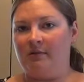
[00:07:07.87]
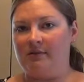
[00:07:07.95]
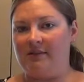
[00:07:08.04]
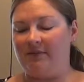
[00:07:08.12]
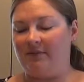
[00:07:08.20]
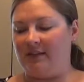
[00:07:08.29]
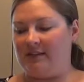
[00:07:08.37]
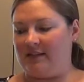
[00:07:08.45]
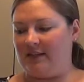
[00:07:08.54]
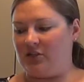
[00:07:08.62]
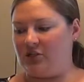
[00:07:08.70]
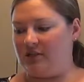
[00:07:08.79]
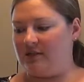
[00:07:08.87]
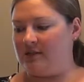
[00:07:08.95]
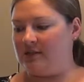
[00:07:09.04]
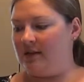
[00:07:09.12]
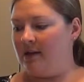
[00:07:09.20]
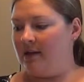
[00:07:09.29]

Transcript: civilizations.